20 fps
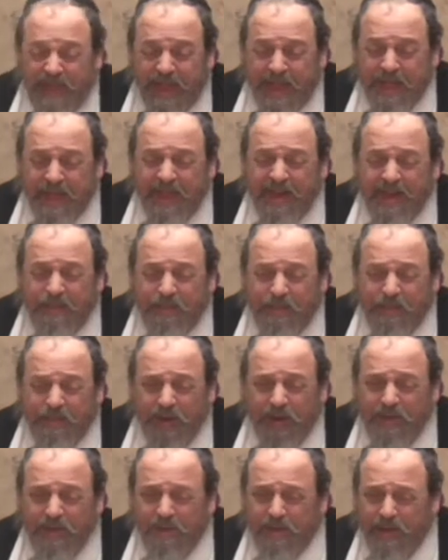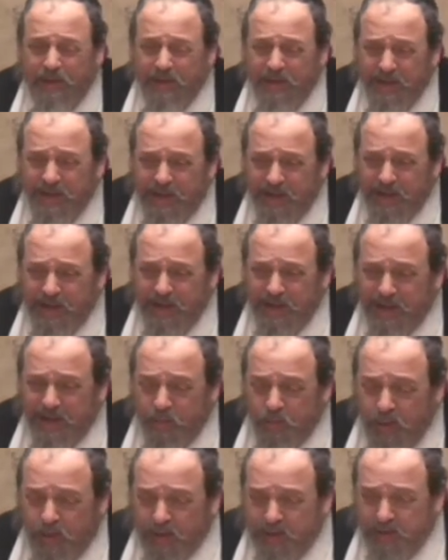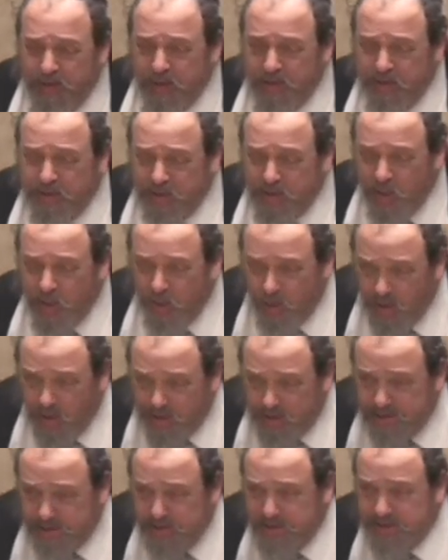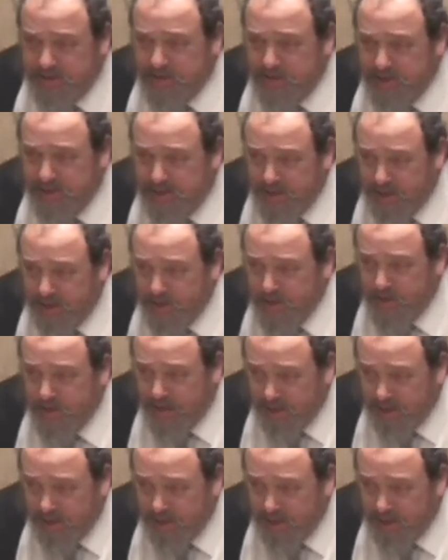and the name of Rav, he wanted to cause us to hear a